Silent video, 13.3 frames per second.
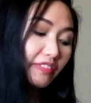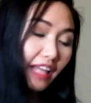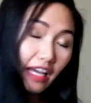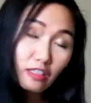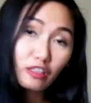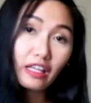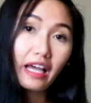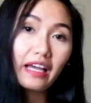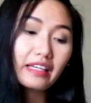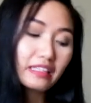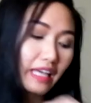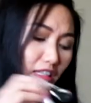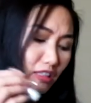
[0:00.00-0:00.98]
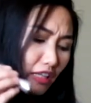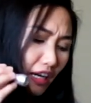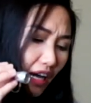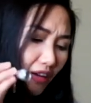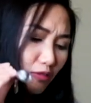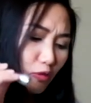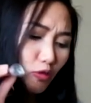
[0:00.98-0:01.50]
flashlights actually I
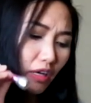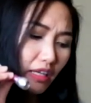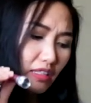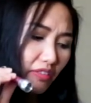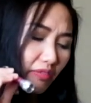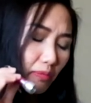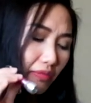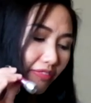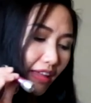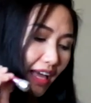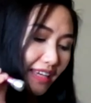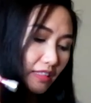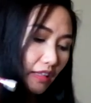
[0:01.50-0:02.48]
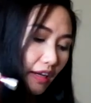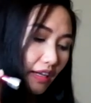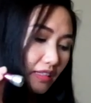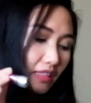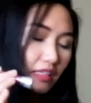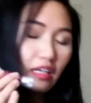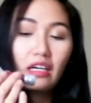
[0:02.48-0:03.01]
have two kinds of
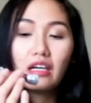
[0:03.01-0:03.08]
flashlights